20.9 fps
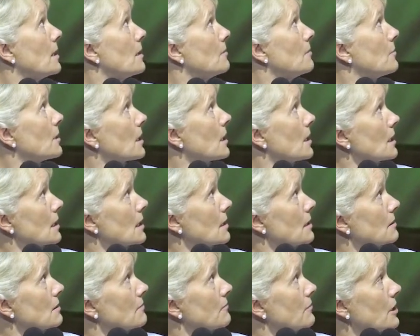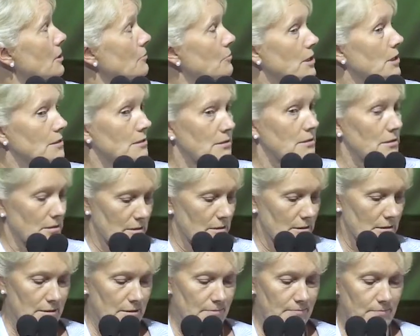The mechanical environment,
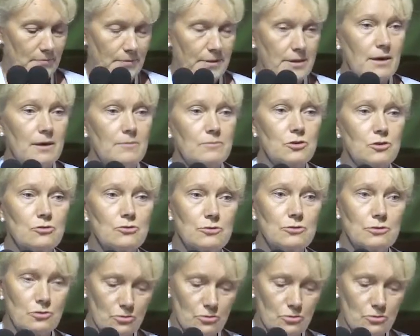I'm not going